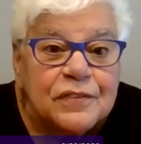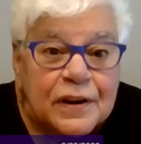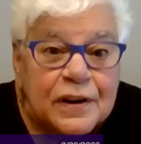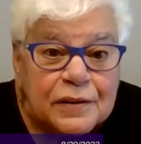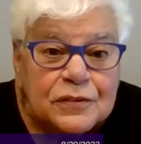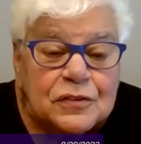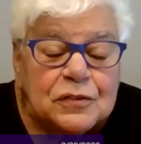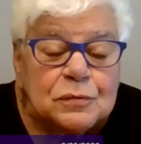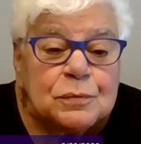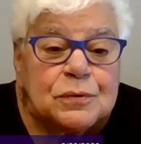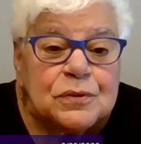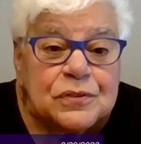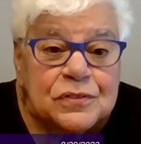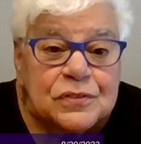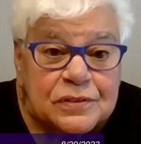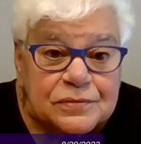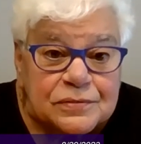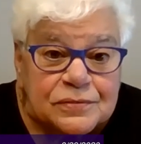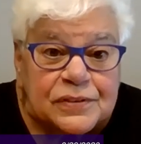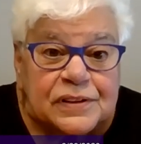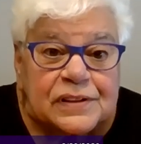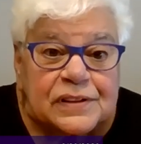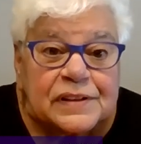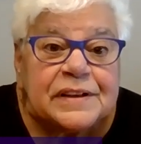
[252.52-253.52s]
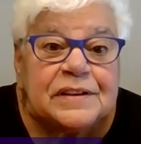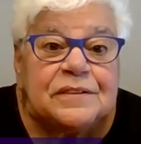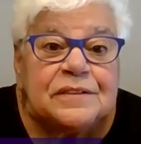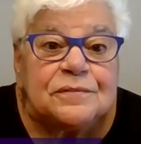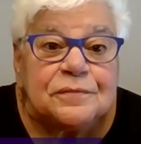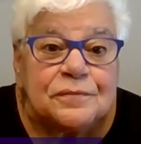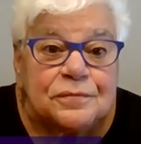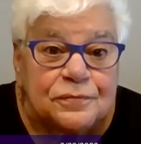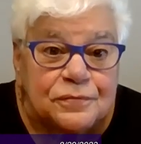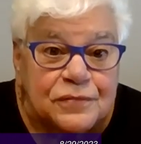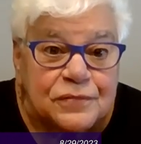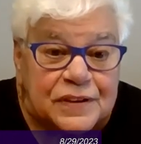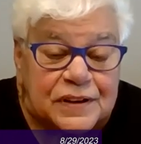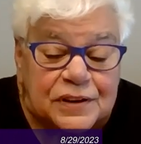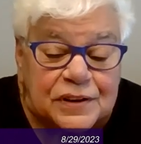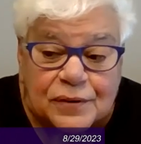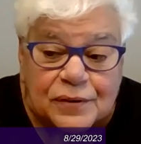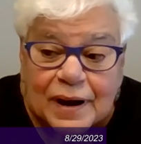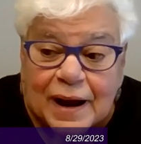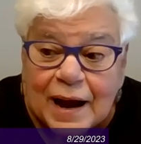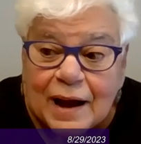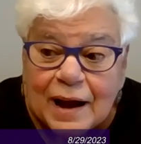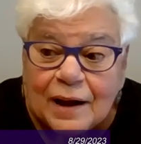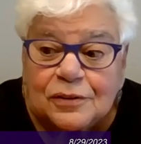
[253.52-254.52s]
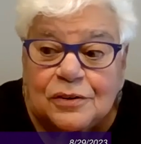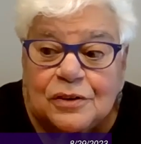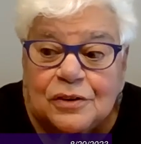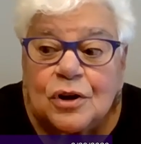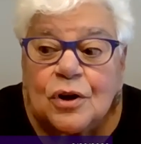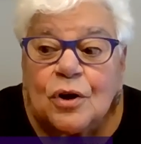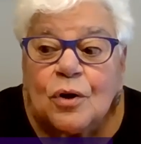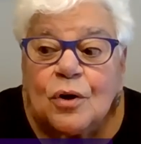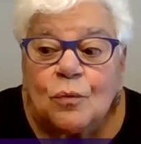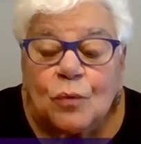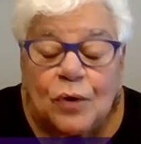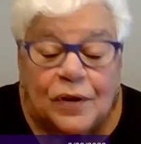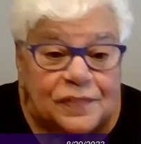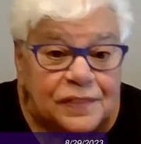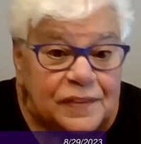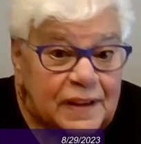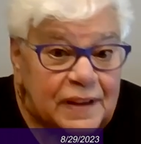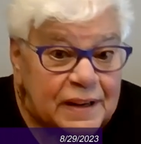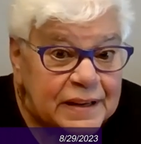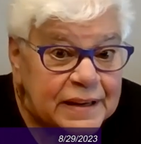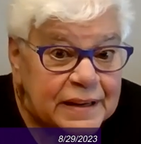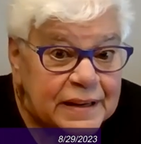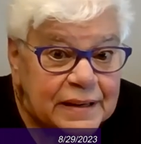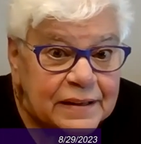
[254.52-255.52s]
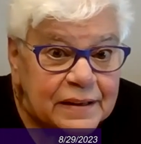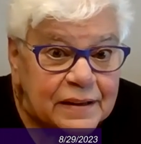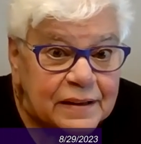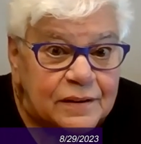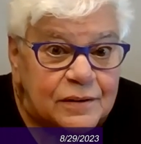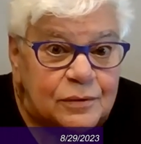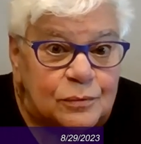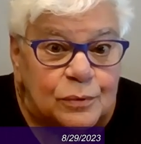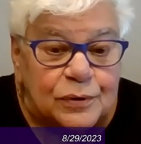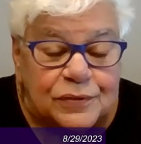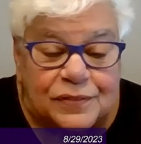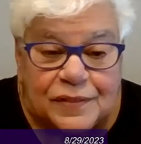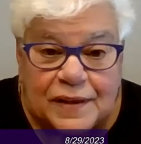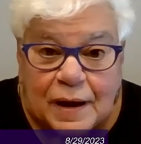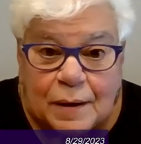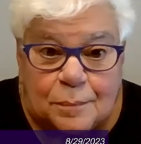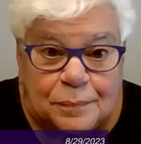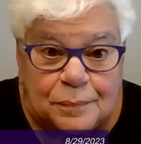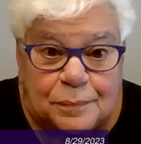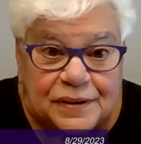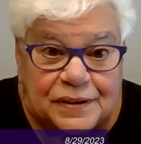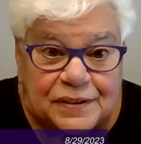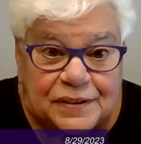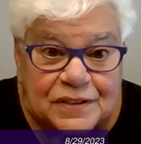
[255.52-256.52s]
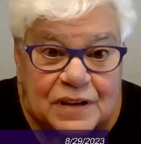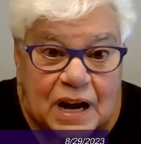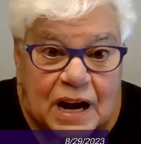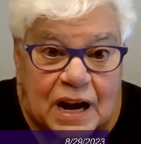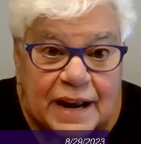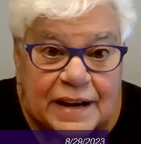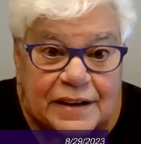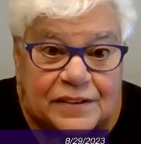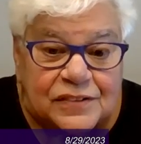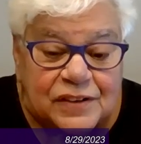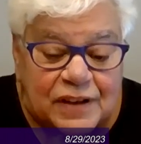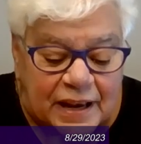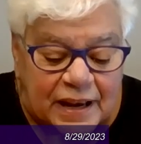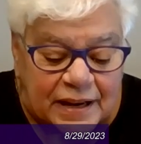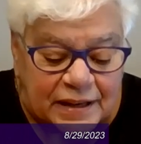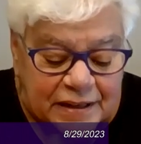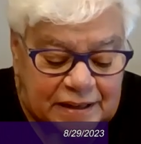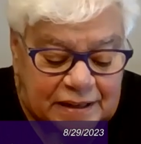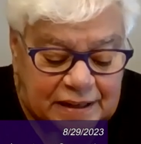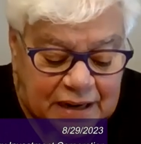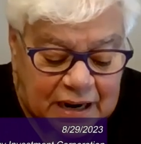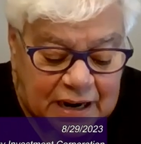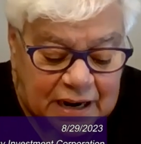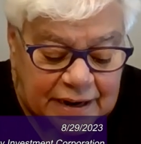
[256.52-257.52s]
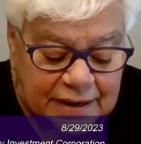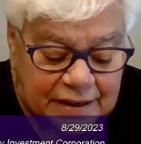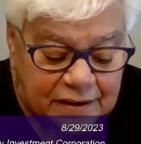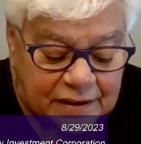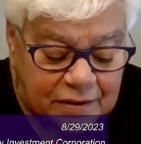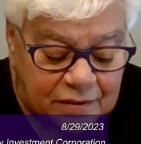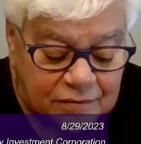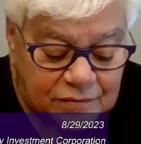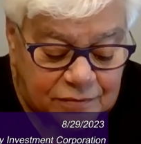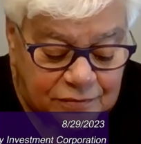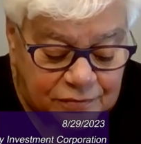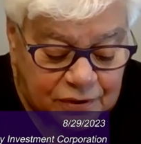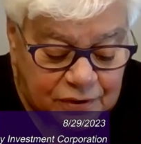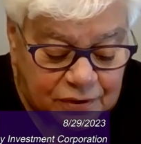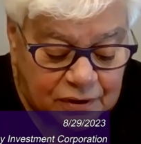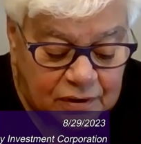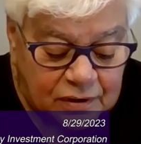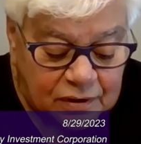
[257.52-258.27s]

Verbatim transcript: very specifically figure out what they needed without being tied to any kind of